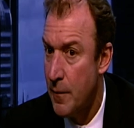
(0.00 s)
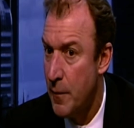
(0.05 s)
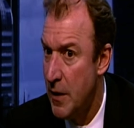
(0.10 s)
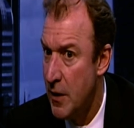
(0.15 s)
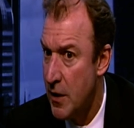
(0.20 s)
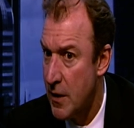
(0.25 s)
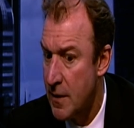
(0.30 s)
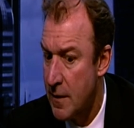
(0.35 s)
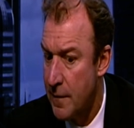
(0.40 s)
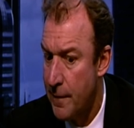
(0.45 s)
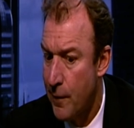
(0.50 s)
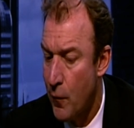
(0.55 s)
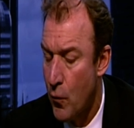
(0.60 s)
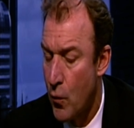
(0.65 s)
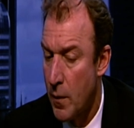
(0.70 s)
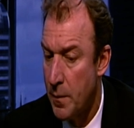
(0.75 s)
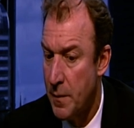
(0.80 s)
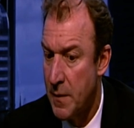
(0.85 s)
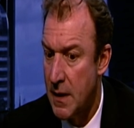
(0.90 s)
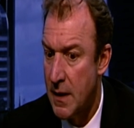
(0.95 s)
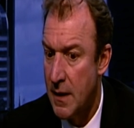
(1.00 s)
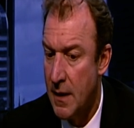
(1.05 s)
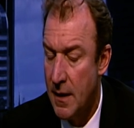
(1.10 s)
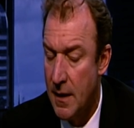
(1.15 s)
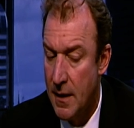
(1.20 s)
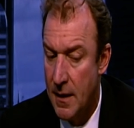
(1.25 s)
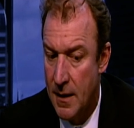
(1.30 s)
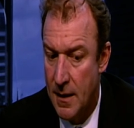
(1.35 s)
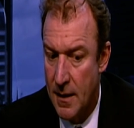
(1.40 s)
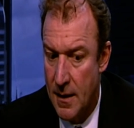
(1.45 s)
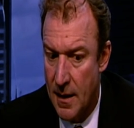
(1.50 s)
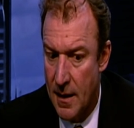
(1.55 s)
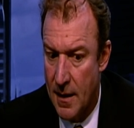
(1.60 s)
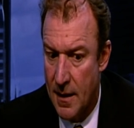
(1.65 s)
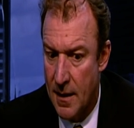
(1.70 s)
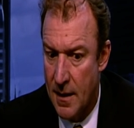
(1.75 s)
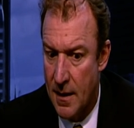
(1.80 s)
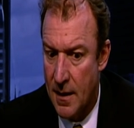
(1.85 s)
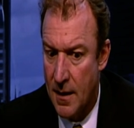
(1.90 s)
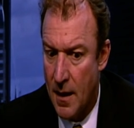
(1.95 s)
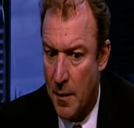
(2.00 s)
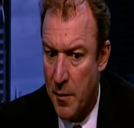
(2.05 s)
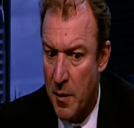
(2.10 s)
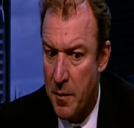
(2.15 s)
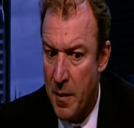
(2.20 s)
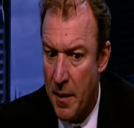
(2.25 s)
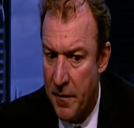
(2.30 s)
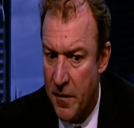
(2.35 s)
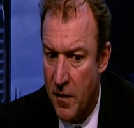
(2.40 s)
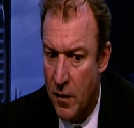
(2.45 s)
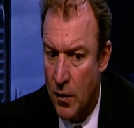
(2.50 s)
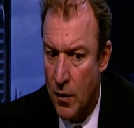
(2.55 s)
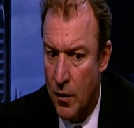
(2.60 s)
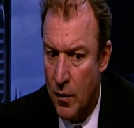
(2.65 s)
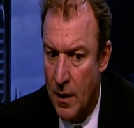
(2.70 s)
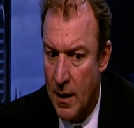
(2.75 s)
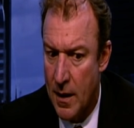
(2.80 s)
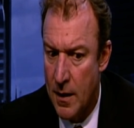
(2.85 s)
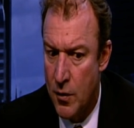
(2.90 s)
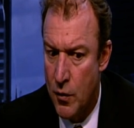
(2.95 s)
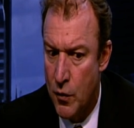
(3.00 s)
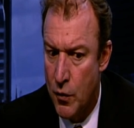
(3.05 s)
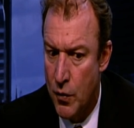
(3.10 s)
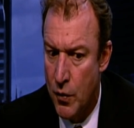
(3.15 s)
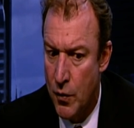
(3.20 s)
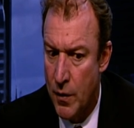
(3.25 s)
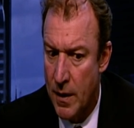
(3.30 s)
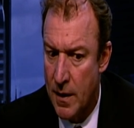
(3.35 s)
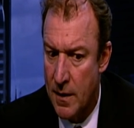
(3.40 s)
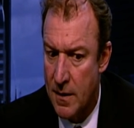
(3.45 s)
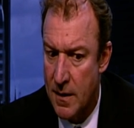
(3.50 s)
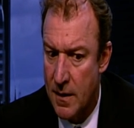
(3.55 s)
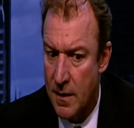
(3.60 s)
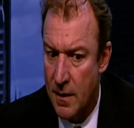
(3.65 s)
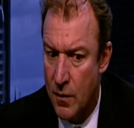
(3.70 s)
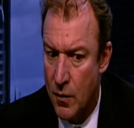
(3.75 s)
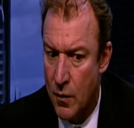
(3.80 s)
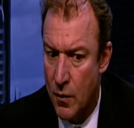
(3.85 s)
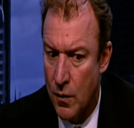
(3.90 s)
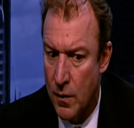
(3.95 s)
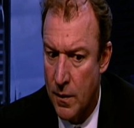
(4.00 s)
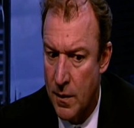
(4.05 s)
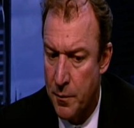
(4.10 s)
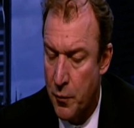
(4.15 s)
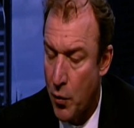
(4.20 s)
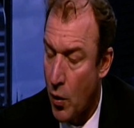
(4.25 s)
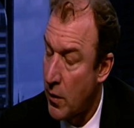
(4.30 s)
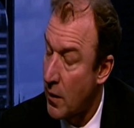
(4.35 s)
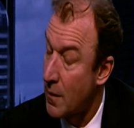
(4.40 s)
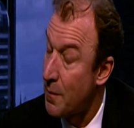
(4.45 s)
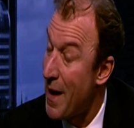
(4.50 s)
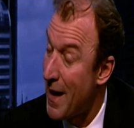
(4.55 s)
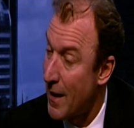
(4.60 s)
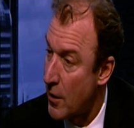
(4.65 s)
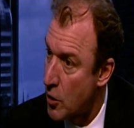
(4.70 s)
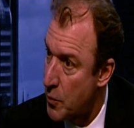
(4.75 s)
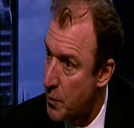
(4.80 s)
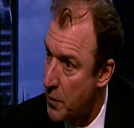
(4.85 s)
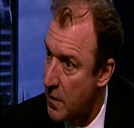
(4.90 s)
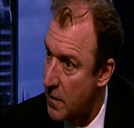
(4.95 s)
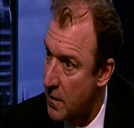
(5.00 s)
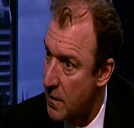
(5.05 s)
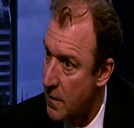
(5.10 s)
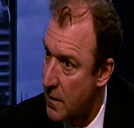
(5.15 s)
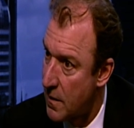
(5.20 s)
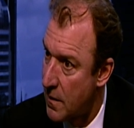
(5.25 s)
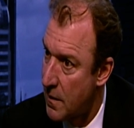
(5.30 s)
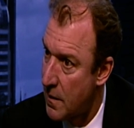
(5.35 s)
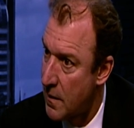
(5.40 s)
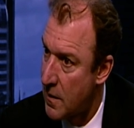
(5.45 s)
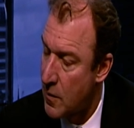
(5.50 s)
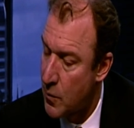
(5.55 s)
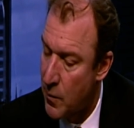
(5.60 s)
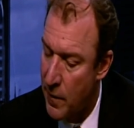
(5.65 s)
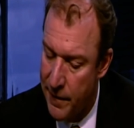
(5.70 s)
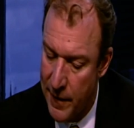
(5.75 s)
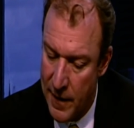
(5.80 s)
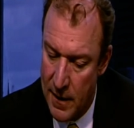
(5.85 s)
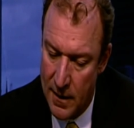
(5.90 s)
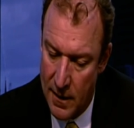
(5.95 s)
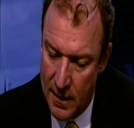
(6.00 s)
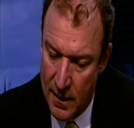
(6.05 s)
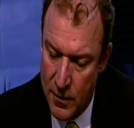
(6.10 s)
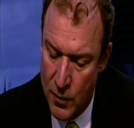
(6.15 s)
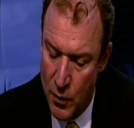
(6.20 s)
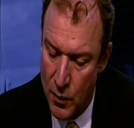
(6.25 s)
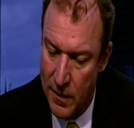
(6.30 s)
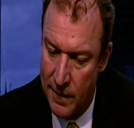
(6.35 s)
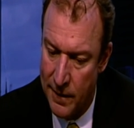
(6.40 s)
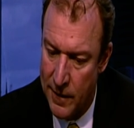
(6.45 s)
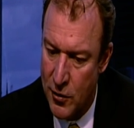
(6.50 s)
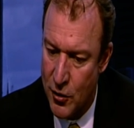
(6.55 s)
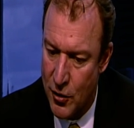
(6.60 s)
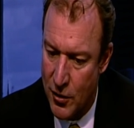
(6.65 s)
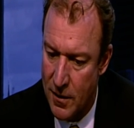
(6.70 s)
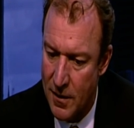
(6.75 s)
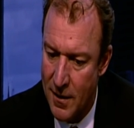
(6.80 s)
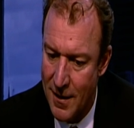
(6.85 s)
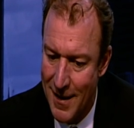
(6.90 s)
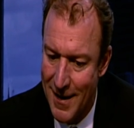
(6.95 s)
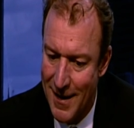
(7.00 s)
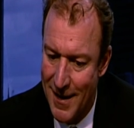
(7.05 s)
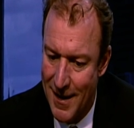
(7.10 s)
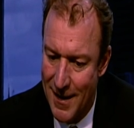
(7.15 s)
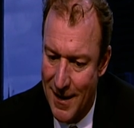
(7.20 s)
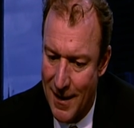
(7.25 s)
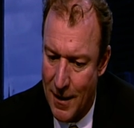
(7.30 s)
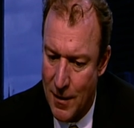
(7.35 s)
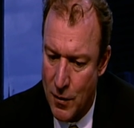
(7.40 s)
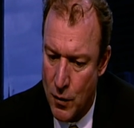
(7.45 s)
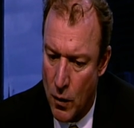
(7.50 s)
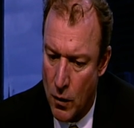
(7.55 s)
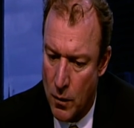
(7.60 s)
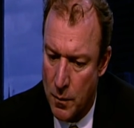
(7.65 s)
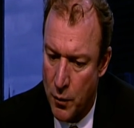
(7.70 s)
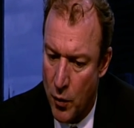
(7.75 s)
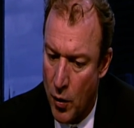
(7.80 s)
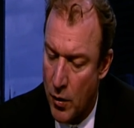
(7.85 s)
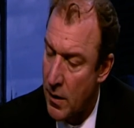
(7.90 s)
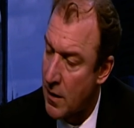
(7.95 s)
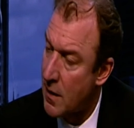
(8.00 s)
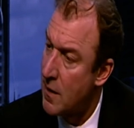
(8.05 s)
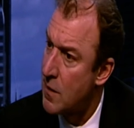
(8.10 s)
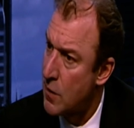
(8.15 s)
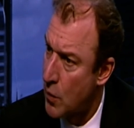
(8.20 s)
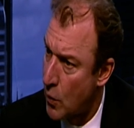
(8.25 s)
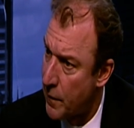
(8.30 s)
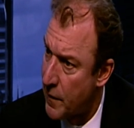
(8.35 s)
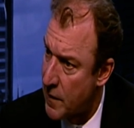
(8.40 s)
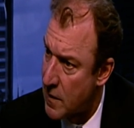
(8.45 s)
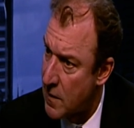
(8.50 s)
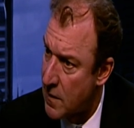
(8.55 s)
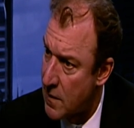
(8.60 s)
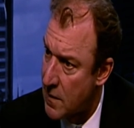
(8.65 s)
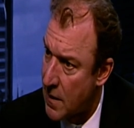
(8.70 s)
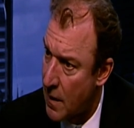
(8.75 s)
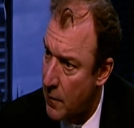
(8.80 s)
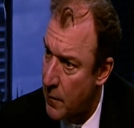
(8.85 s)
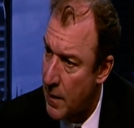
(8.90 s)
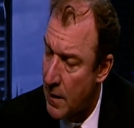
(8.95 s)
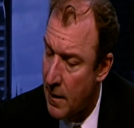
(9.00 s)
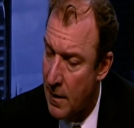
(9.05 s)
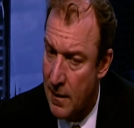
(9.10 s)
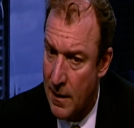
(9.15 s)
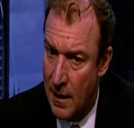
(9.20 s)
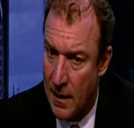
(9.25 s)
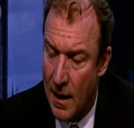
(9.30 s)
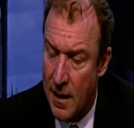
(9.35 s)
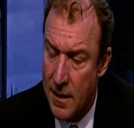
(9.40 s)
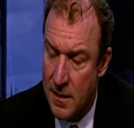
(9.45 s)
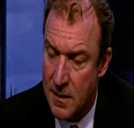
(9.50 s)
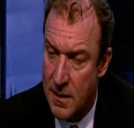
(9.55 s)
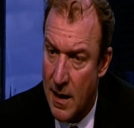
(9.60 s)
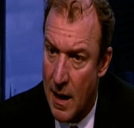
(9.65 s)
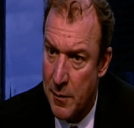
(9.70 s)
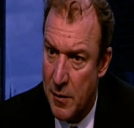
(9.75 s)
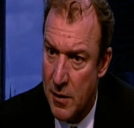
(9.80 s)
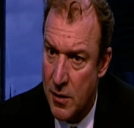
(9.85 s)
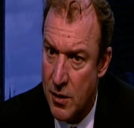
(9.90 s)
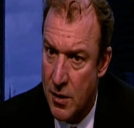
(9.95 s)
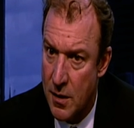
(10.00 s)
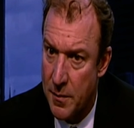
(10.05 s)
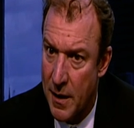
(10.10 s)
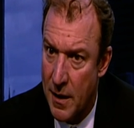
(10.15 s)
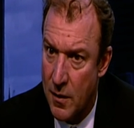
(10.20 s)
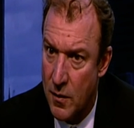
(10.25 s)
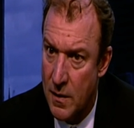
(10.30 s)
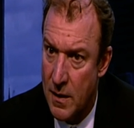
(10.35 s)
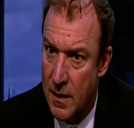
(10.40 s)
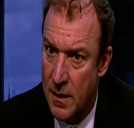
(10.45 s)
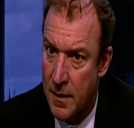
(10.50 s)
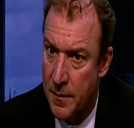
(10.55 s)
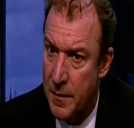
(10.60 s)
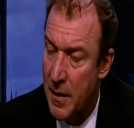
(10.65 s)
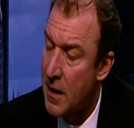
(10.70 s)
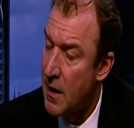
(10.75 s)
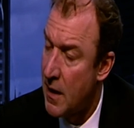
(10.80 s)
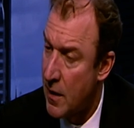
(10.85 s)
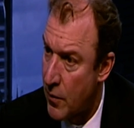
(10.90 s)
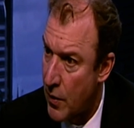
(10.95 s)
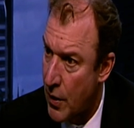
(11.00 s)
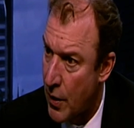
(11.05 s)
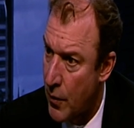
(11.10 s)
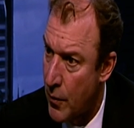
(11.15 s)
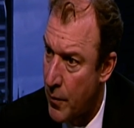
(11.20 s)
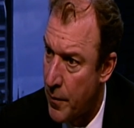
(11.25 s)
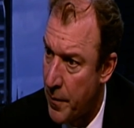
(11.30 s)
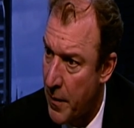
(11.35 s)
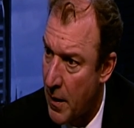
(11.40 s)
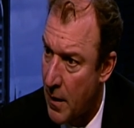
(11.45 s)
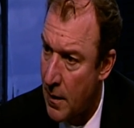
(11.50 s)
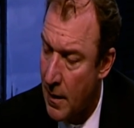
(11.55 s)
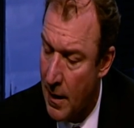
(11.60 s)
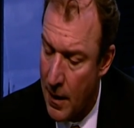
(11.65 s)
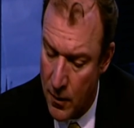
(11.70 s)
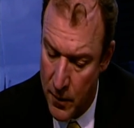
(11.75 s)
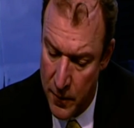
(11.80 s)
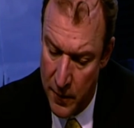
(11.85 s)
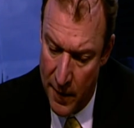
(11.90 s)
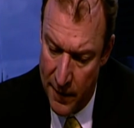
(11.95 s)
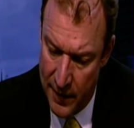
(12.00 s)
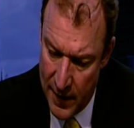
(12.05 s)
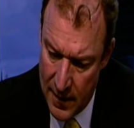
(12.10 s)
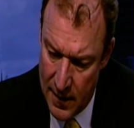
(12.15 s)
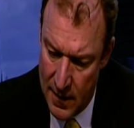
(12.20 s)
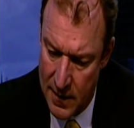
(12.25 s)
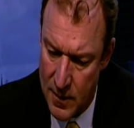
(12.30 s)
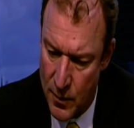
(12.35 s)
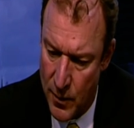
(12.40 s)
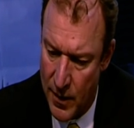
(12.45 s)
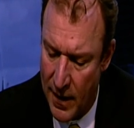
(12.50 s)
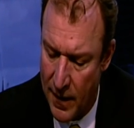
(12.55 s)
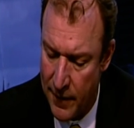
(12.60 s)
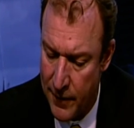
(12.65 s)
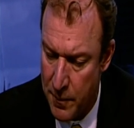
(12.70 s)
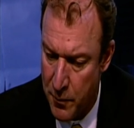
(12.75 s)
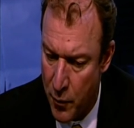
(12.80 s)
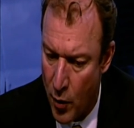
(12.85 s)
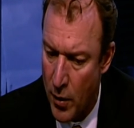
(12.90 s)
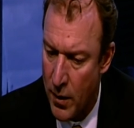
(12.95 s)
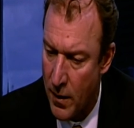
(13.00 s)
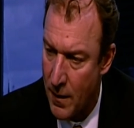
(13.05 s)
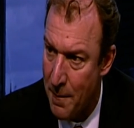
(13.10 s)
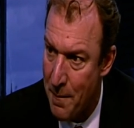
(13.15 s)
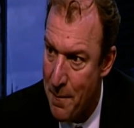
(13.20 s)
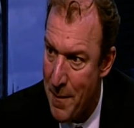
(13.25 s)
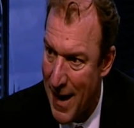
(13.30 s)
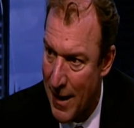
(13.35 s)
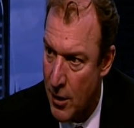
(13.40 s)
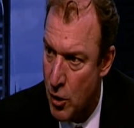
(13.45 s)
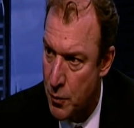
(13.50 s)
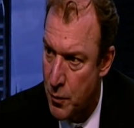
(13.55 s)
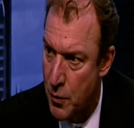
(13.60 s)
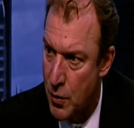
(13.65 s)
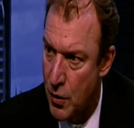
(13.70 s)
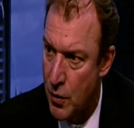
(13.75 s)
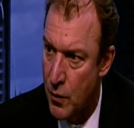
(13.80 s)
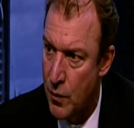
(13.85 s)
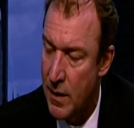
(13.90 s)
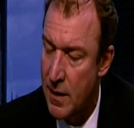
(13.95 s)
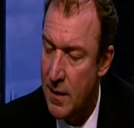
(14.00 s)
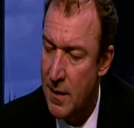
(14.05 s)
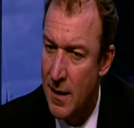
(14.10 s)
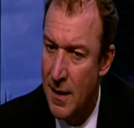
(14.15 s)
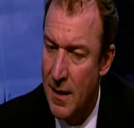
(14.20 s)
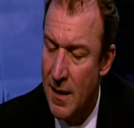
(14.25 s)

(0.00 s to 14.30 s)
we just formed a couple of months ago a new unit called product management. It's within a new division that is called product and services that I established about a year ago, and now within this we have a product management unit